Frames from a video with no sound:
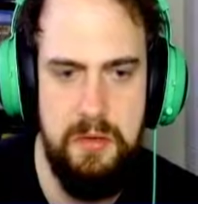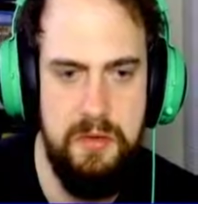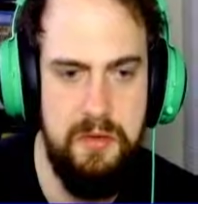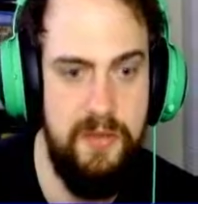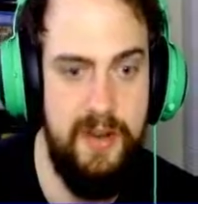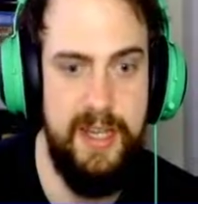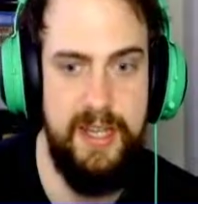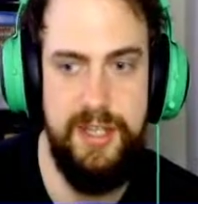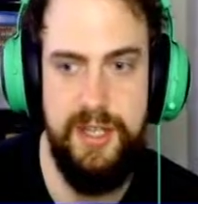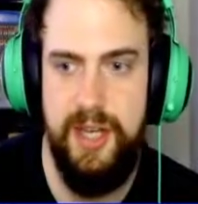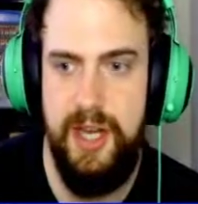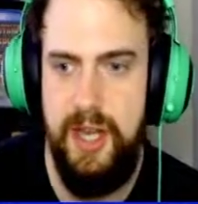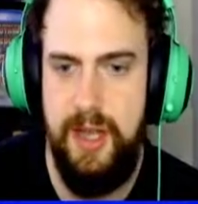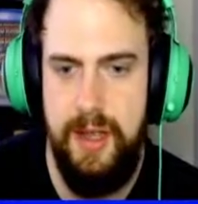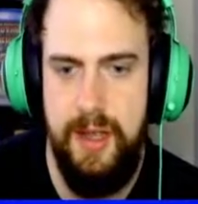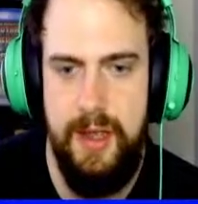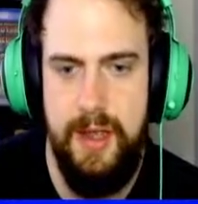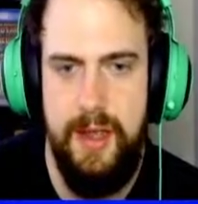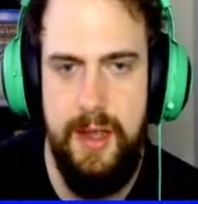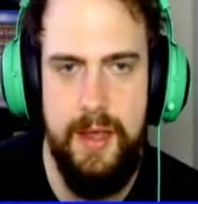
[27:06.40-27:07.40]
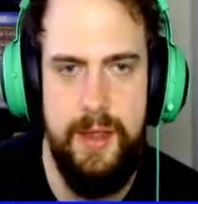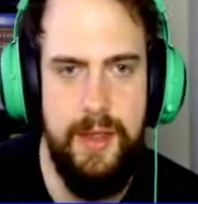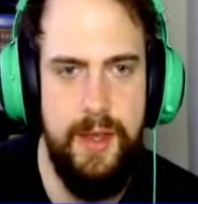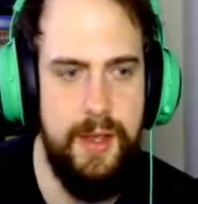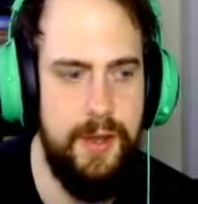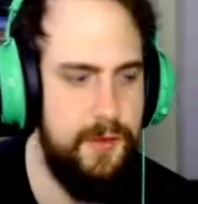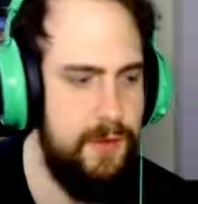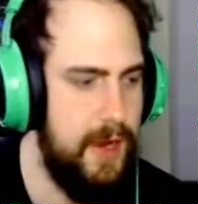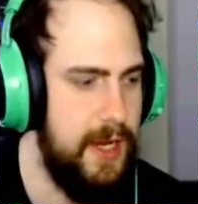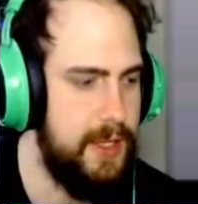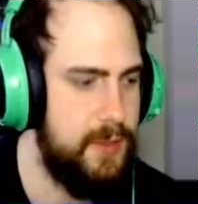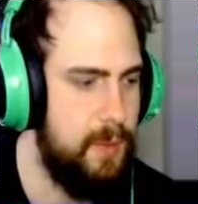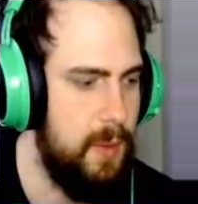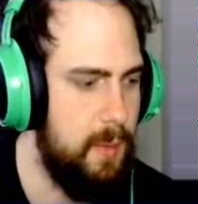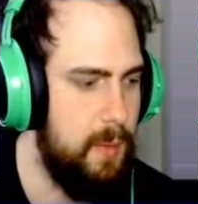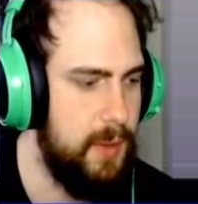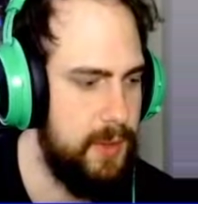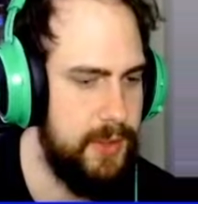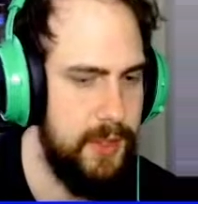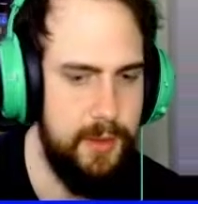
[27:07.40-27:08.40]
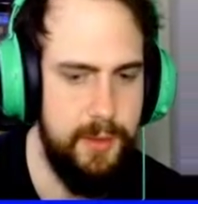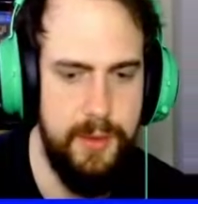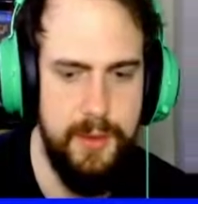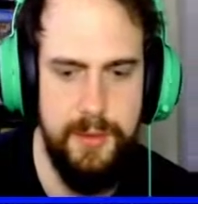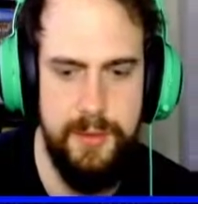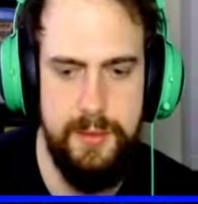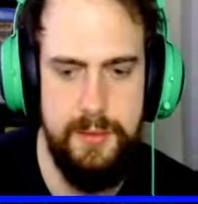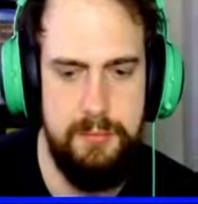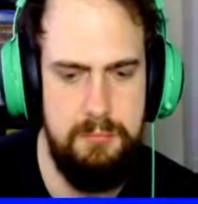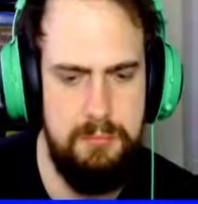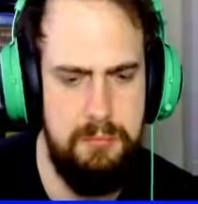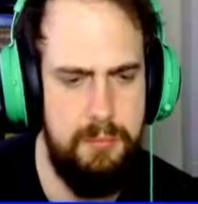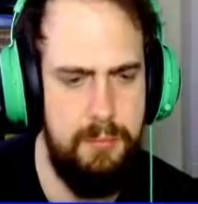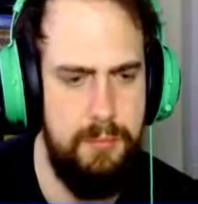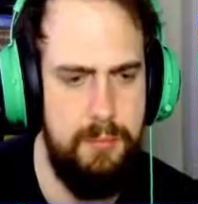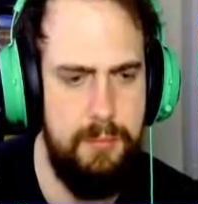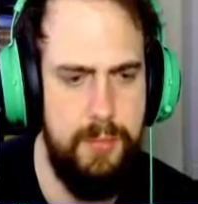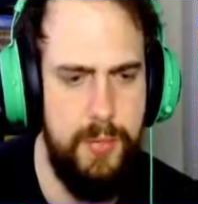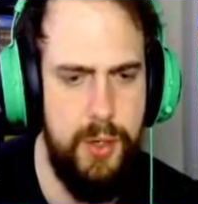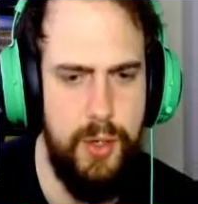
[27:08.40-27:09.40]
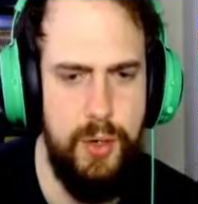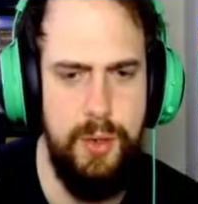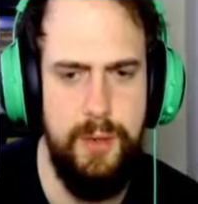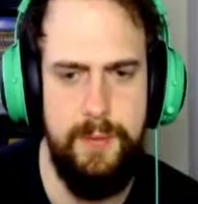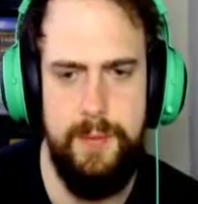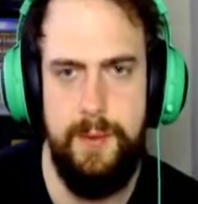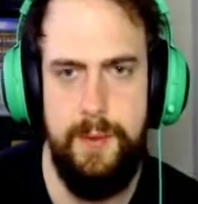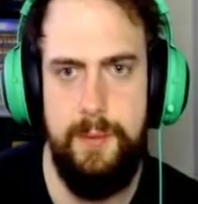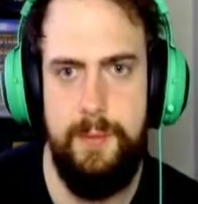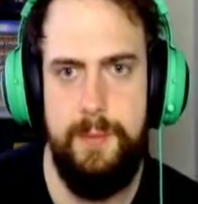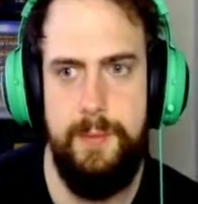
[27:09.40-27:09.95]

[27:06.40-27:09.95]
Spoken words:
creature that creates 1/1 tokens. Beautiful.